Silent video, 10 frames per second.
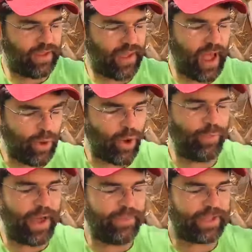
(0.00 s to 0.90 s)
uh,
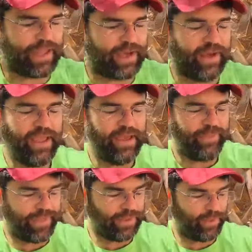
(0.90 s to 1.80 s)
Obamacare,
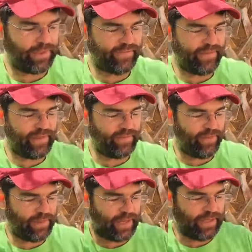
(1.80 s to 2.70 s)
but they don't want to see it
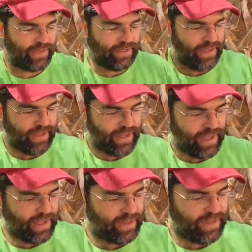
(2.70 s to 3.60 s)
eliminated.
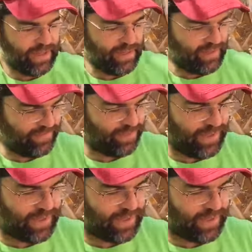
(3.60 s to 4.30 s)
And, you know, it's pretty